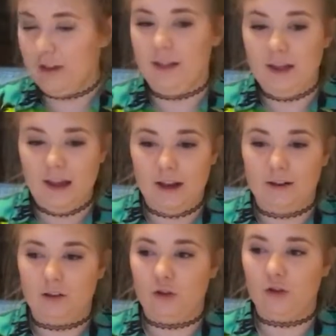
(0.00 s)
And
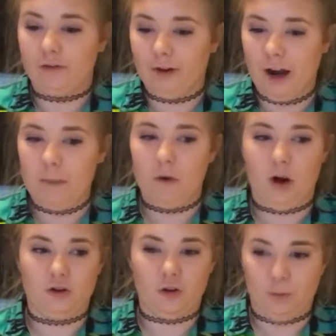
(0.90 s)
then glue the frame
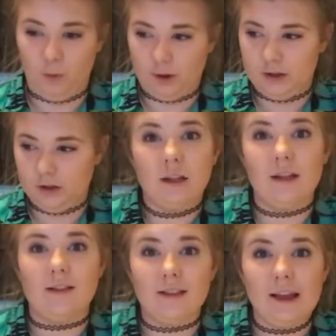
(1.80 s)
onto the board.
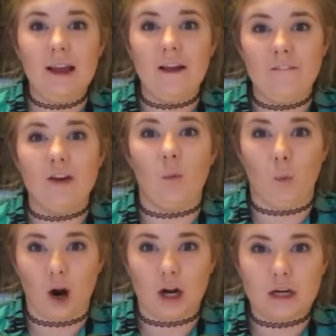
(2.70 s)
Let's see if it
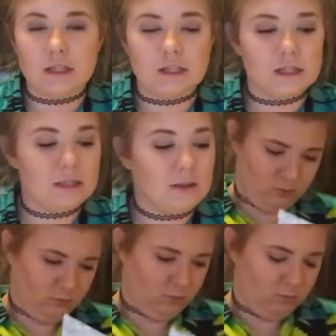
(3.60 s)
works.
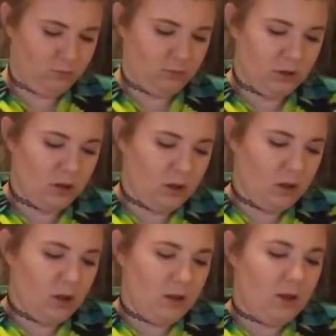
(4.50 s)

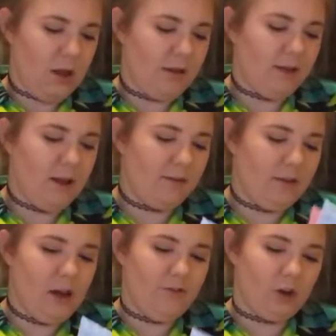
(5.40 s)
This is
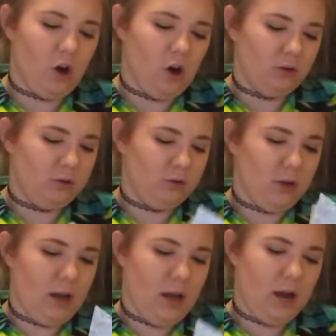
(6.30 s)
difficult,
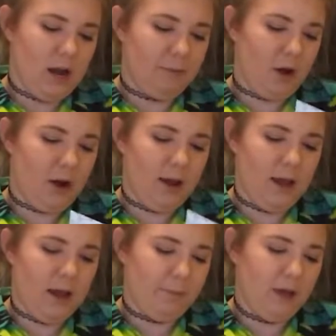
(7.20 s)
and I'm not
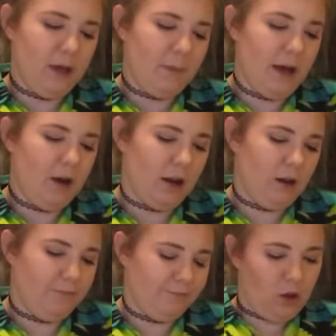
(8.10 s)
happy about
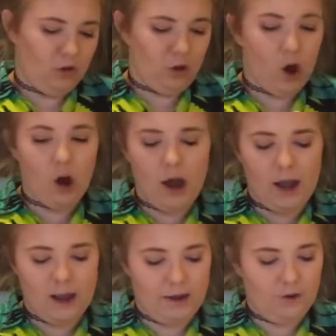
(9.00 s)
it. So
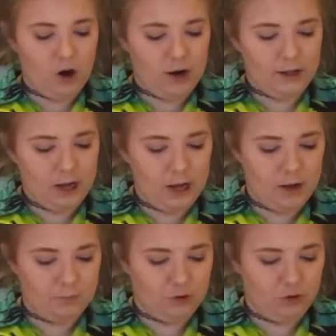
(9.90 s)
I have already
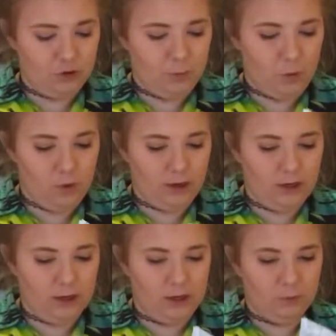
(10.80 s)
come to the point
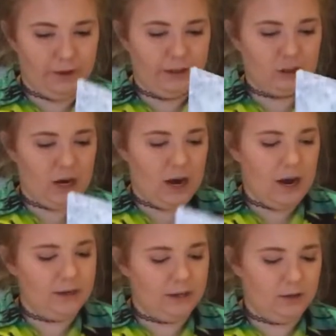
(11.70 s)
in which
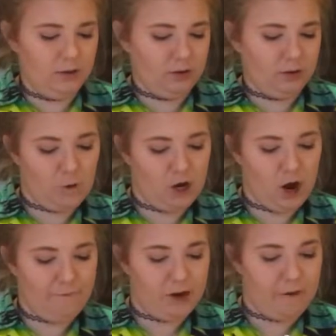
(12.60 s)
I didn't print
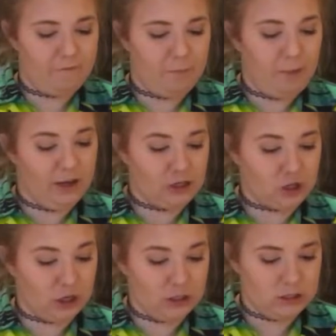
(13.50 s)
off enough
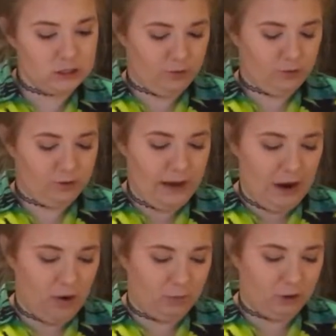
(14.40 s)
pictures. So
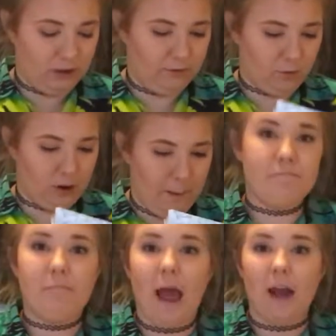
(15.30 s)
now I'm looking for a
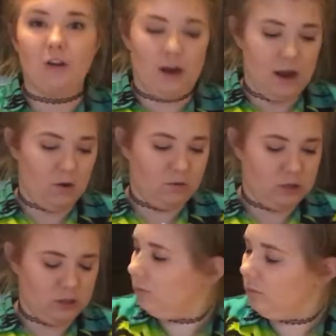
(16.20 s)
background.